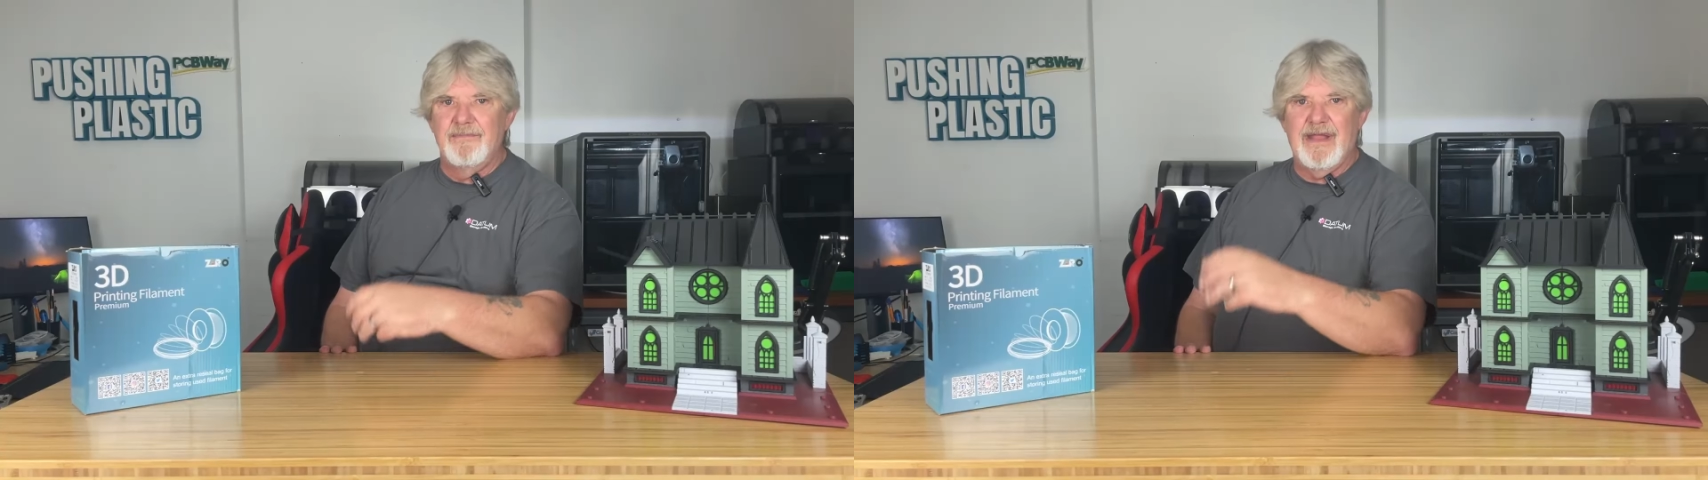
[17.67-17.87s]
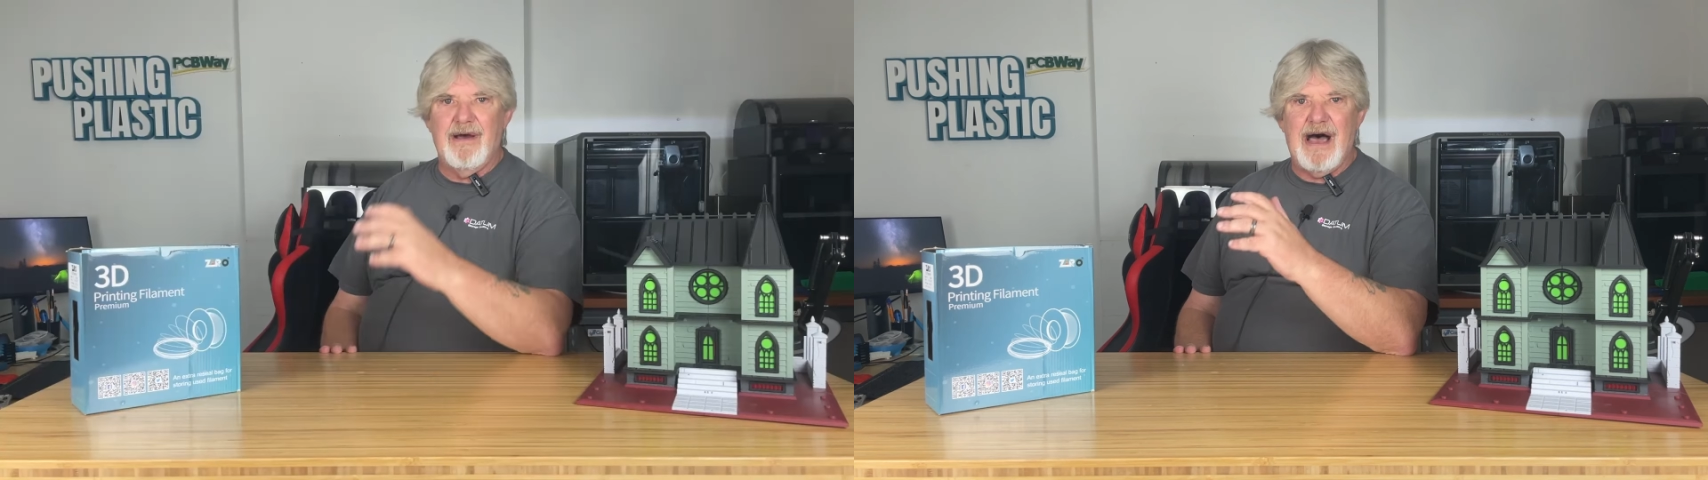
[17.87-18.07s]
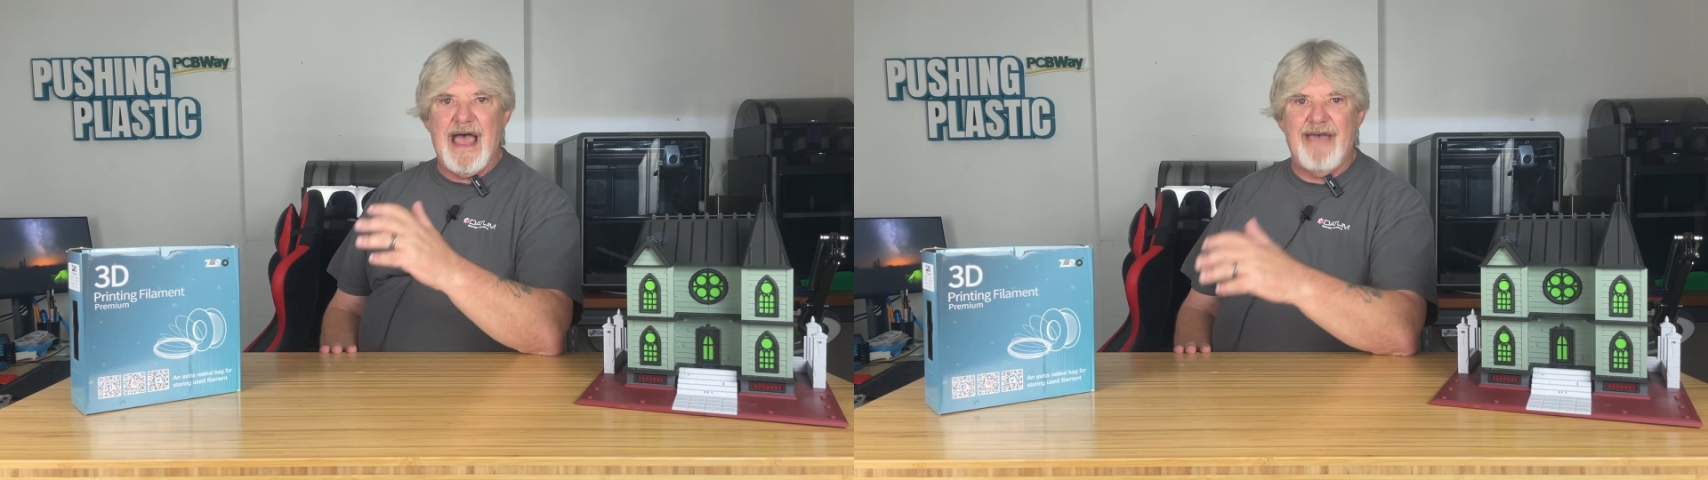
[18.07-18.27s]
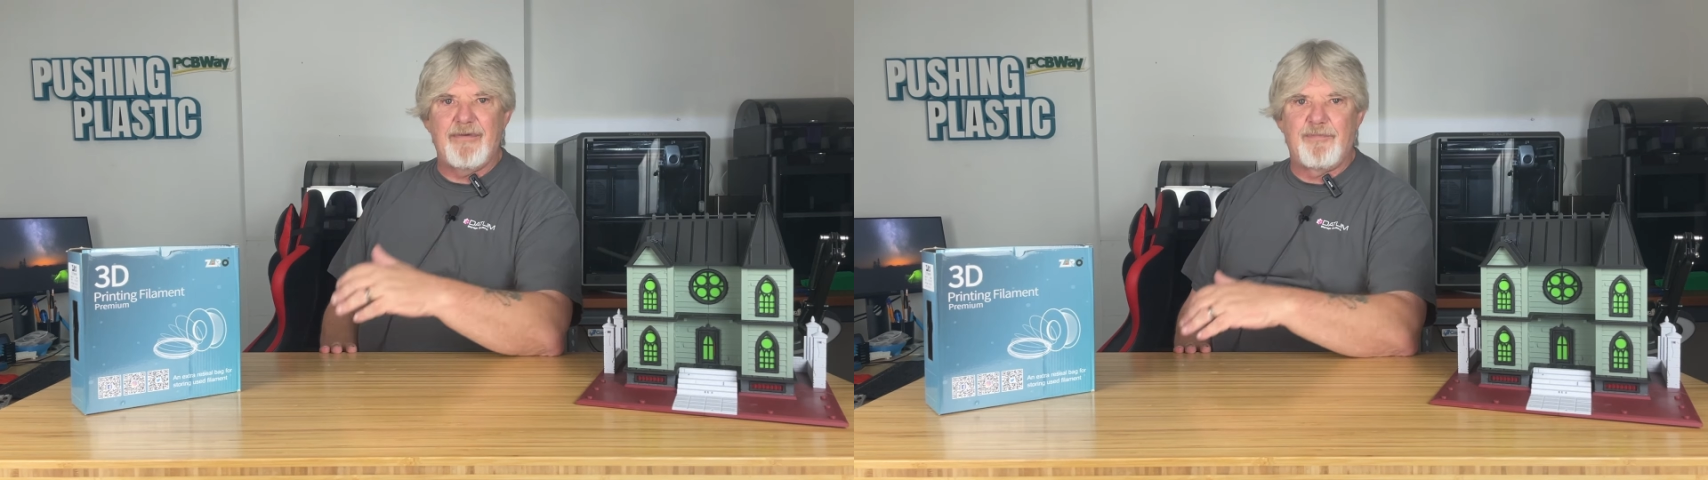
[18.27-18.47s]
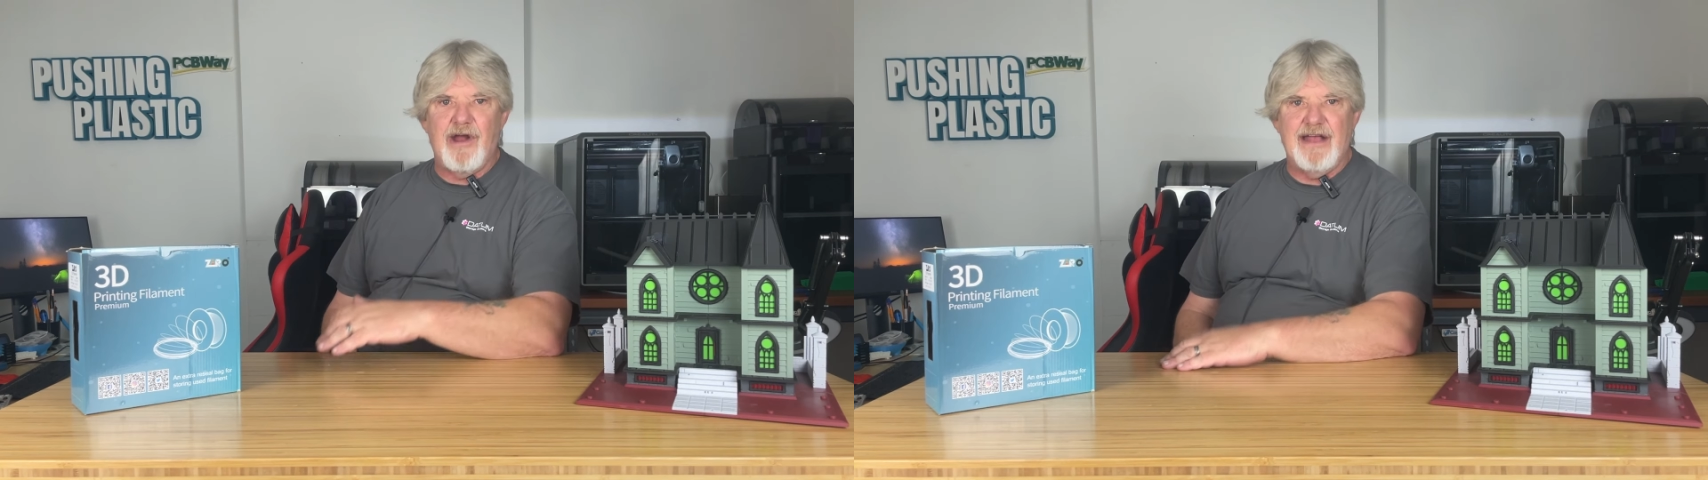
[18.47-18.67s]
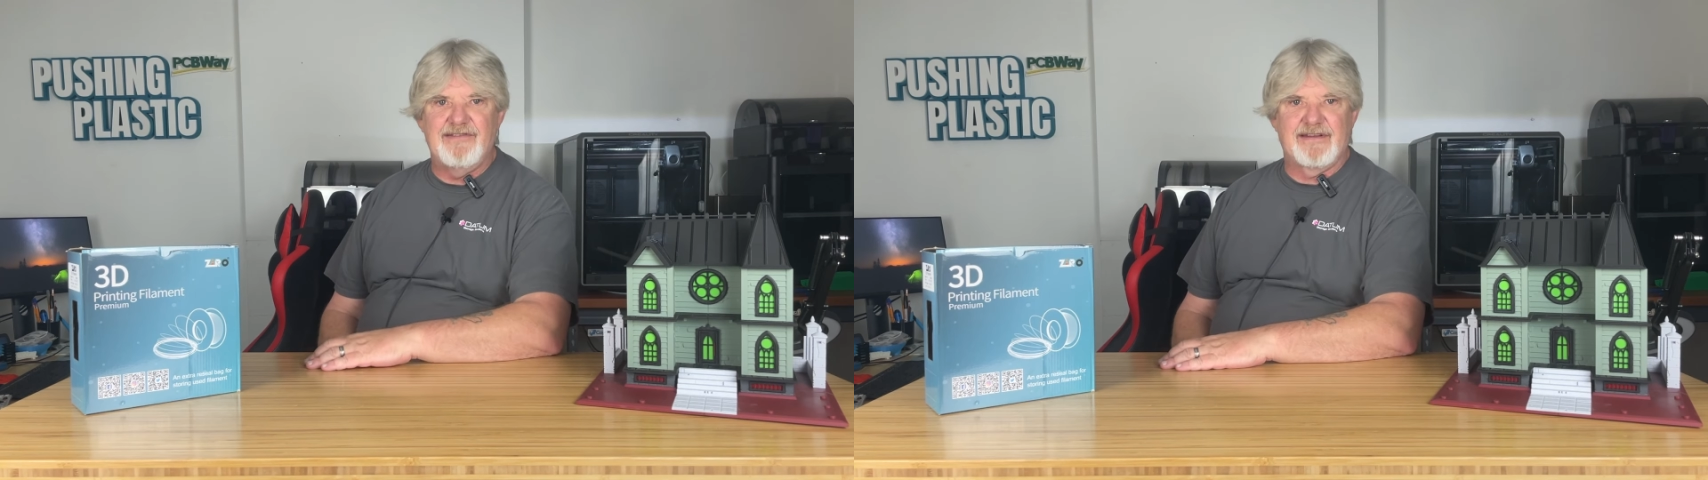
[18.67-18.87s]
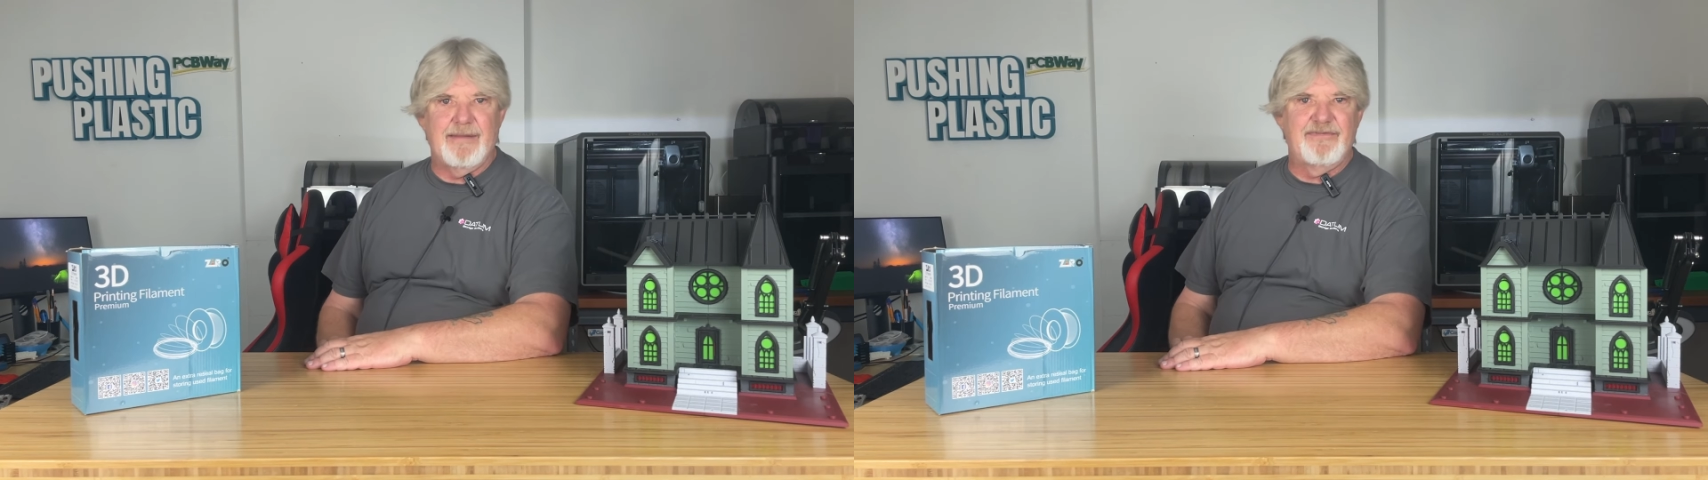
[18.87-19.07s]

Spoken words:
Now, I have a project